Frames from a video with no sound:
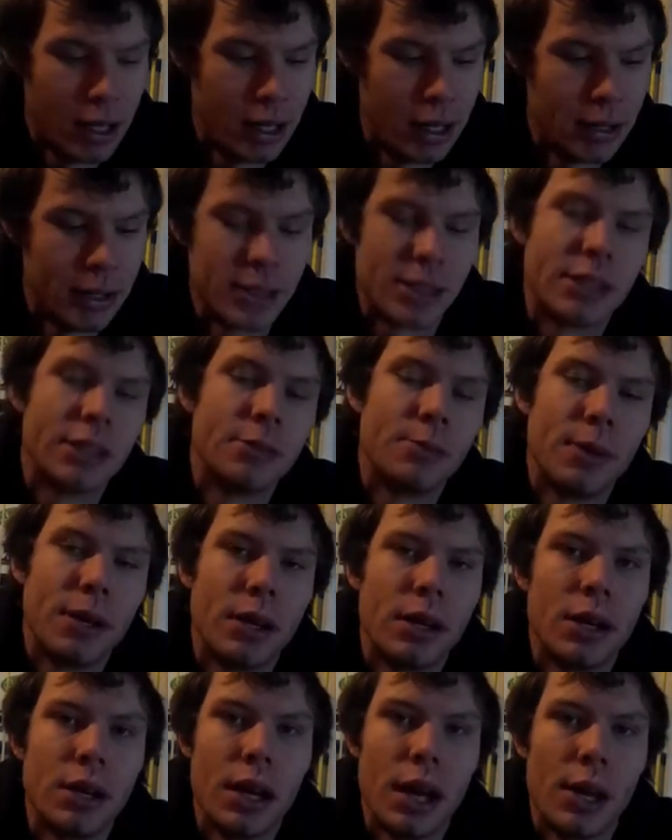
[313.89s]
This has been
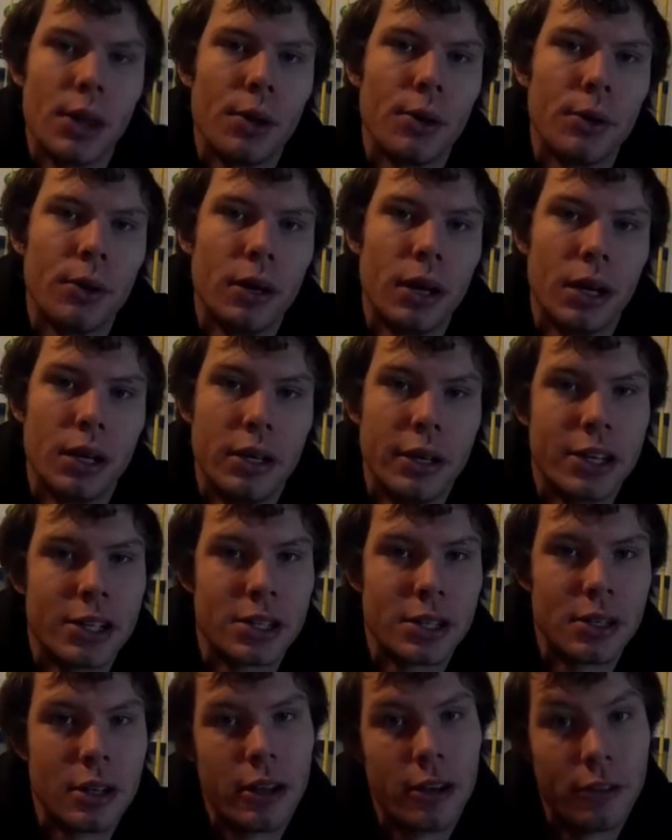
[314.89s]
another
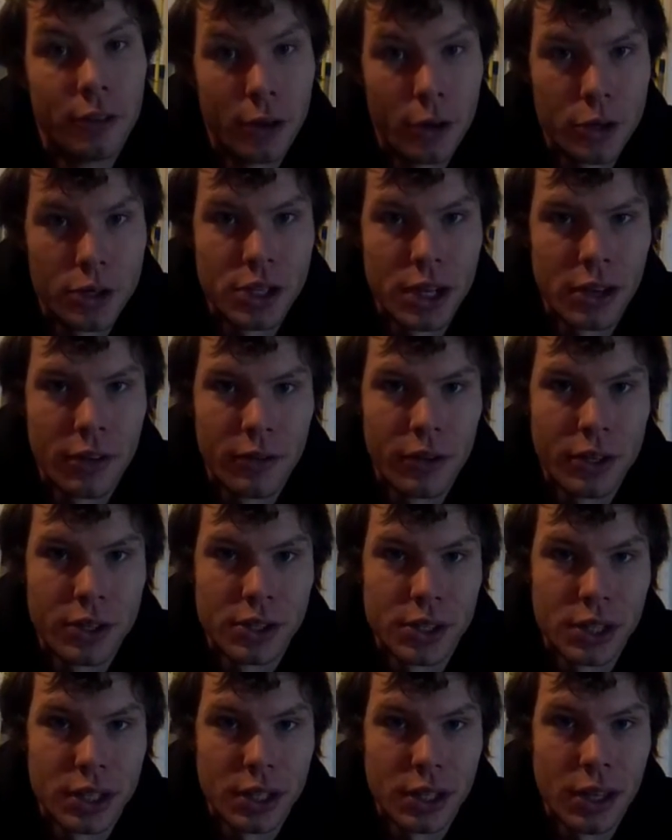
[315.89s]
edition of All J
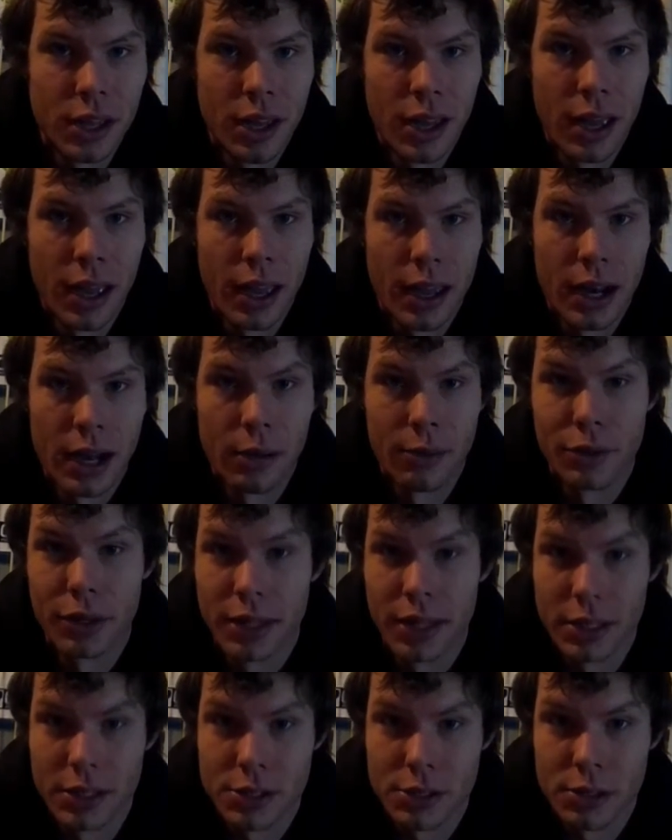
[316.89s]
Fishing, and I will
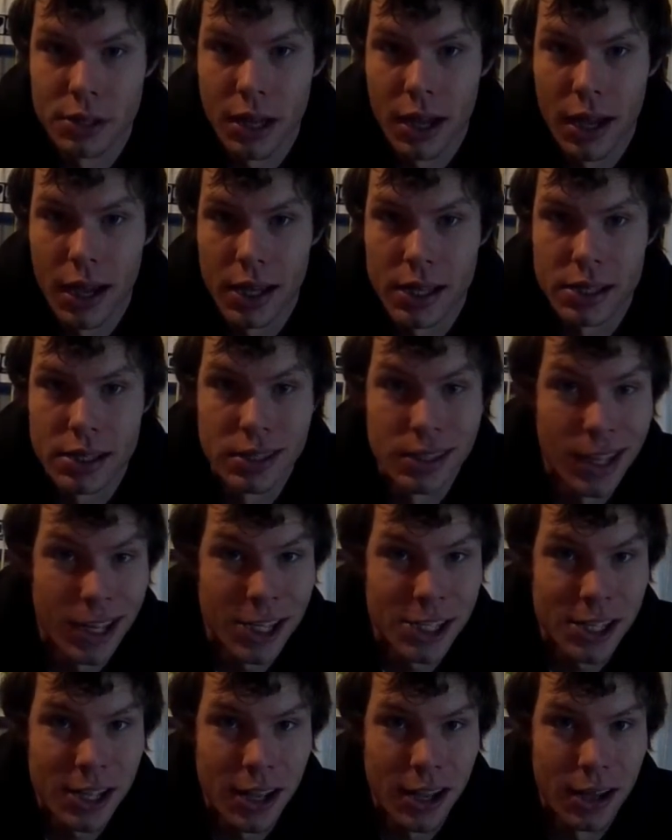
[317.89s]
catch you guys next
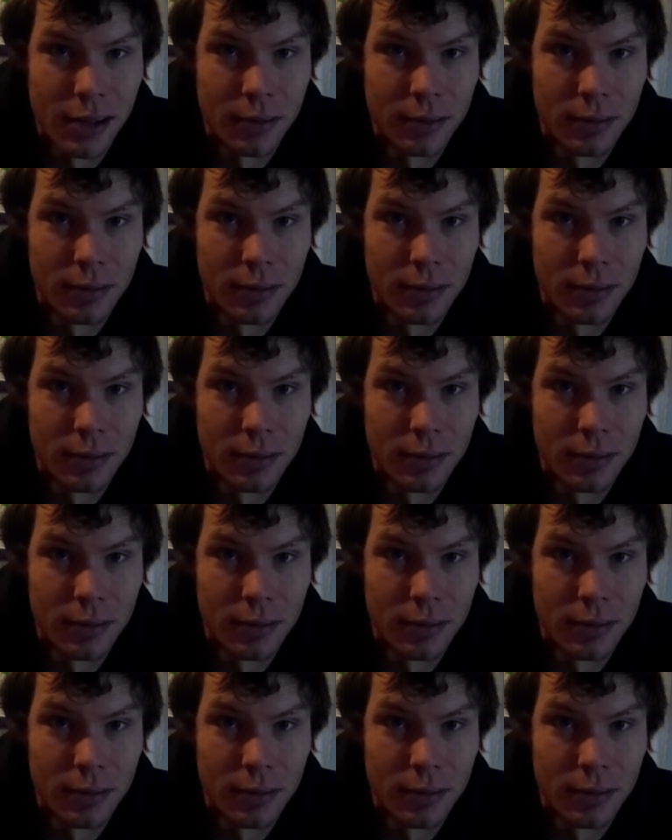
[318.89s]
time.